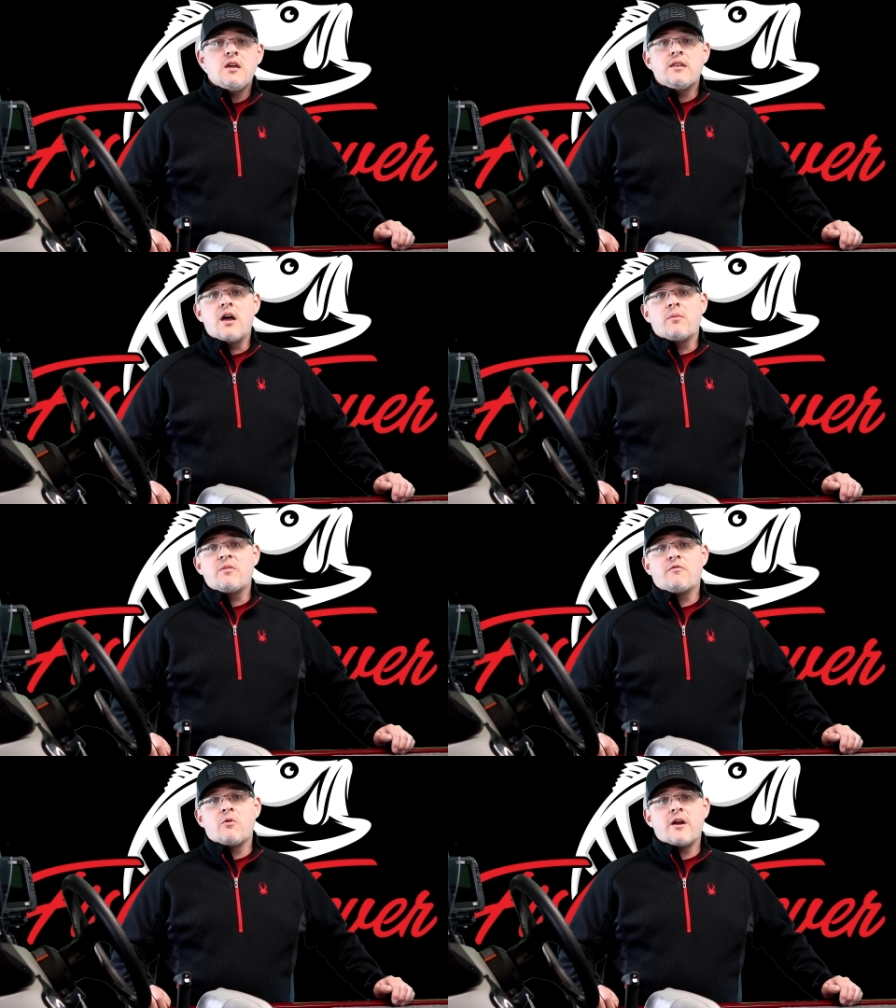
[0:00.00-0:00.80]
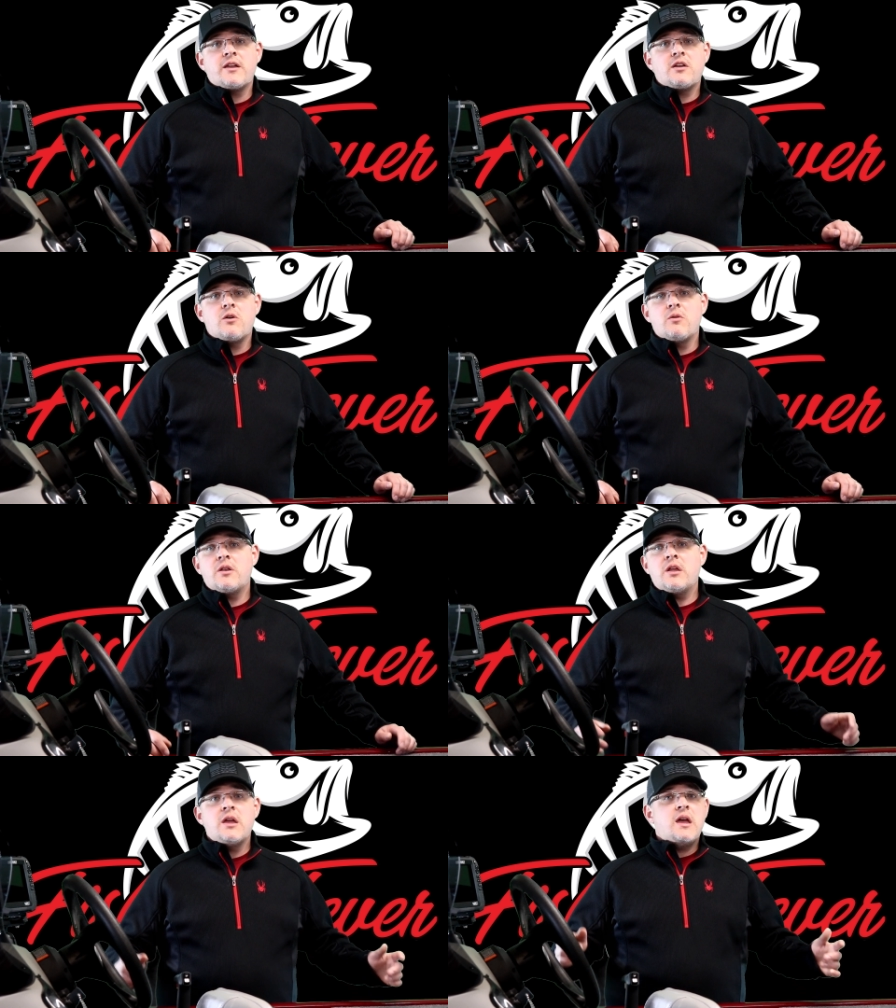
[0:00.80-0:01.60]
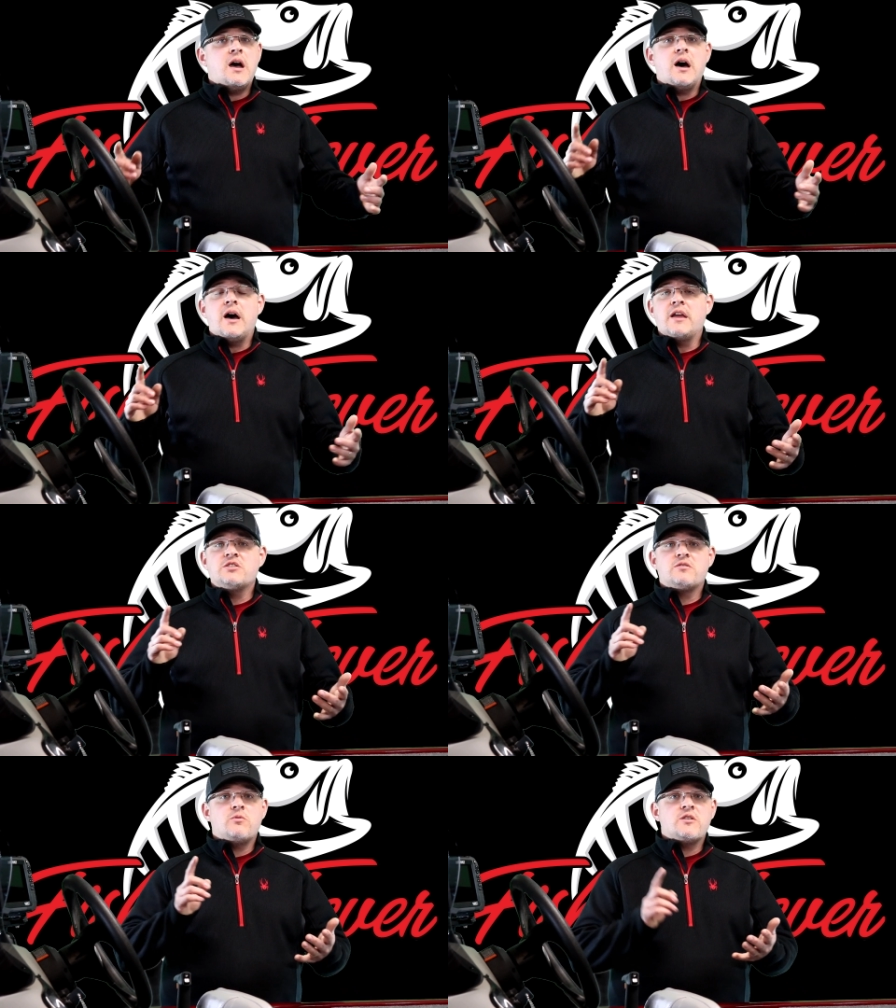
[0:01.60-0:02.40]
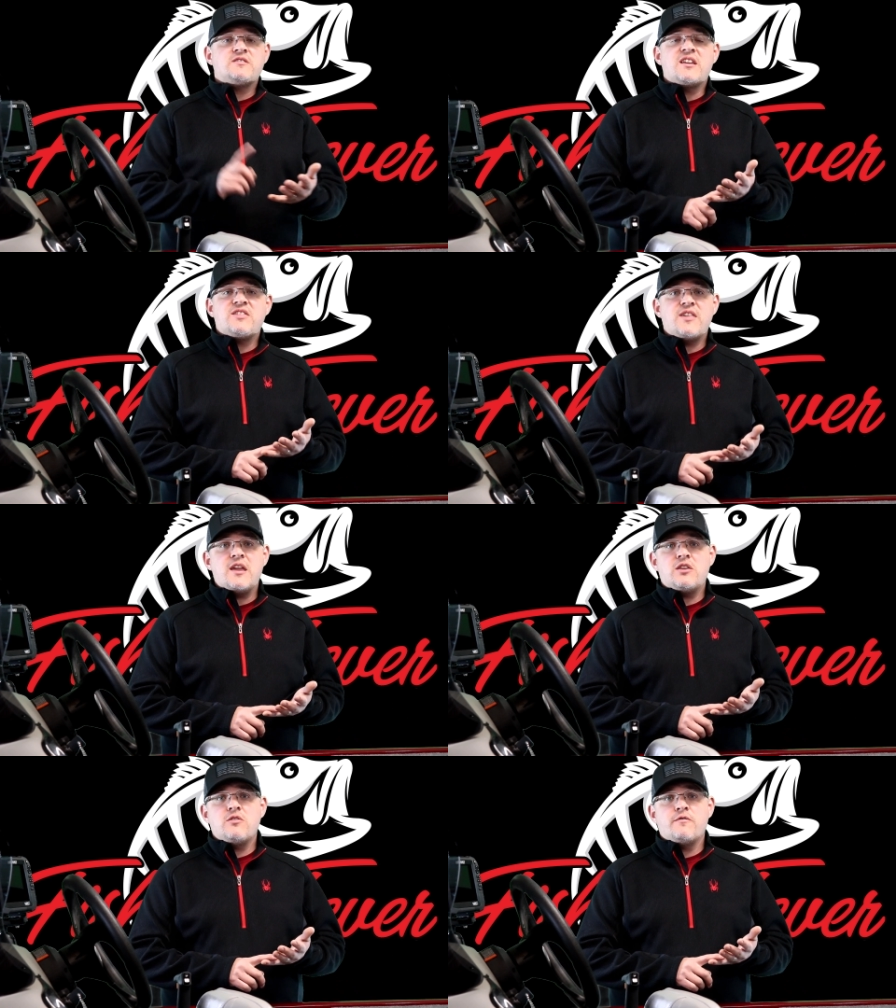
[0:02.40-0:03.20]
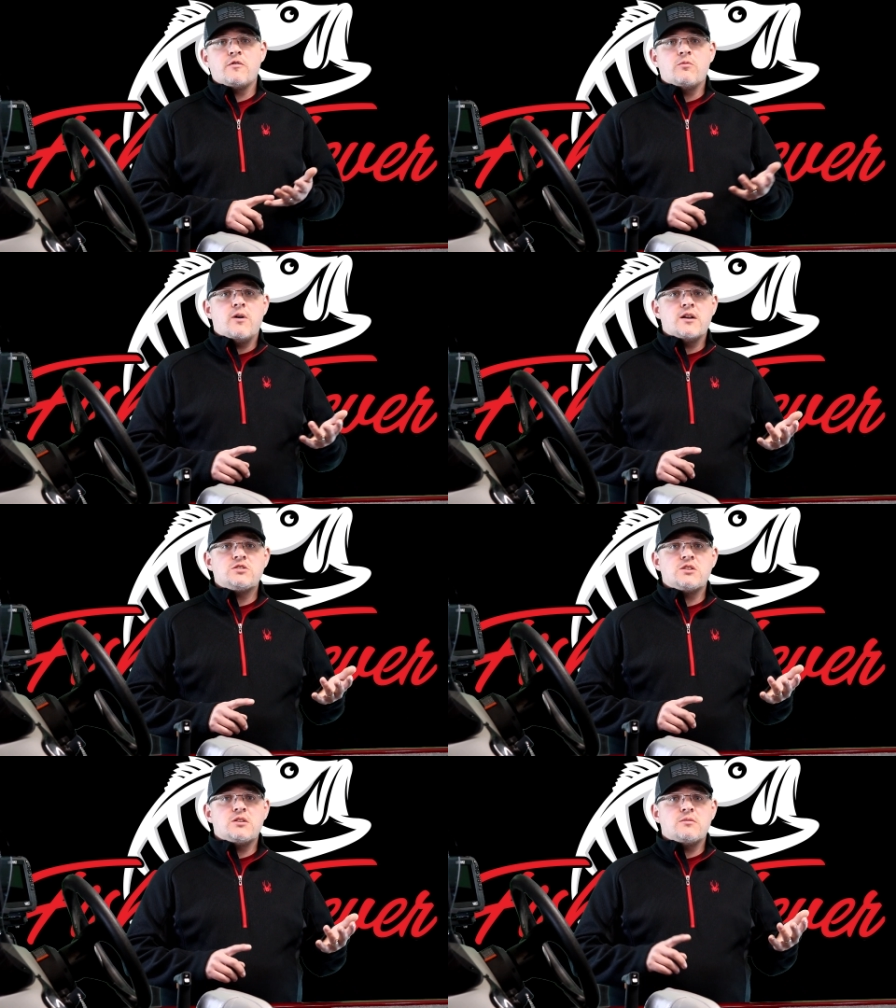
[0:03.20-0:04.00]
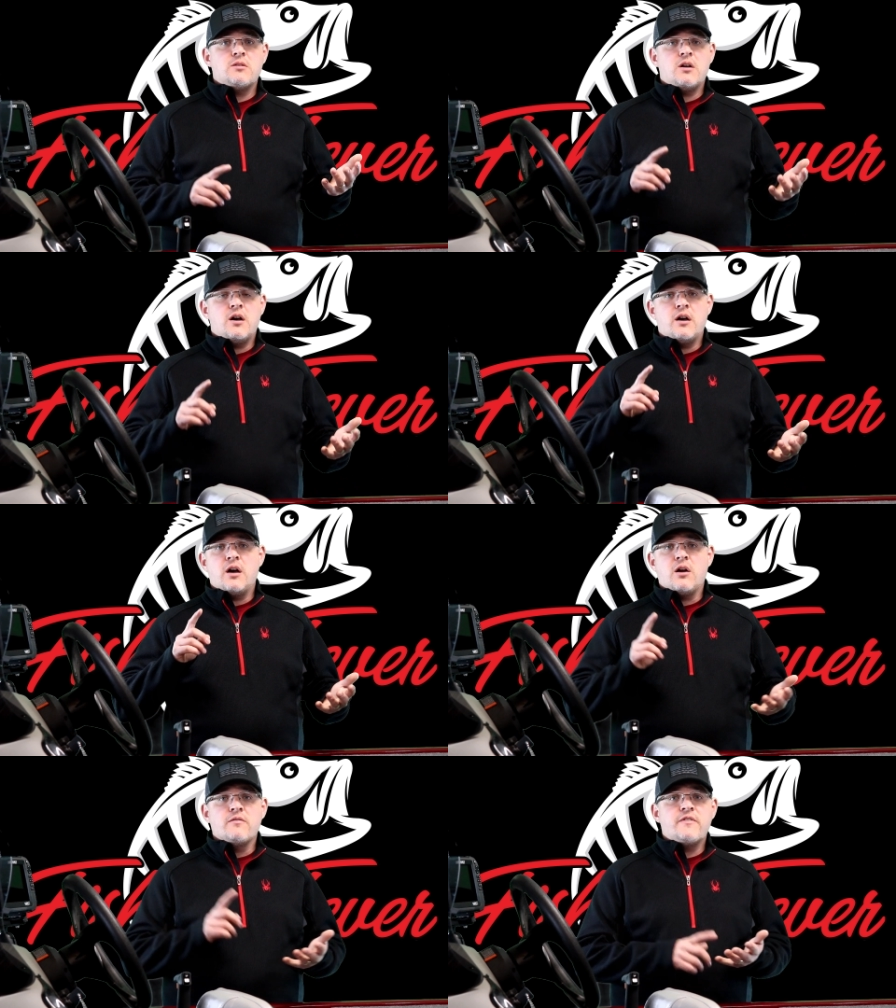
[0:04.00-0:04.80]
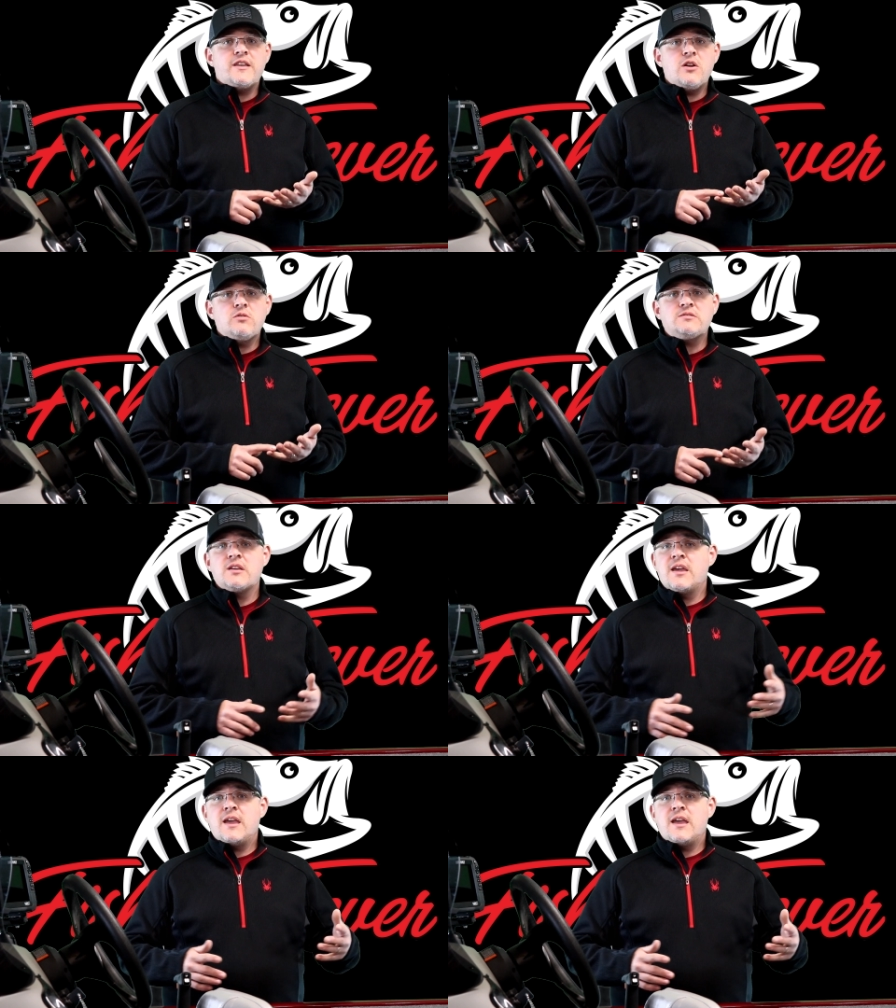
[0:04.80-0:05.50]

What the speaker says: Now before I get going, I just want to say thank you for watching our videos,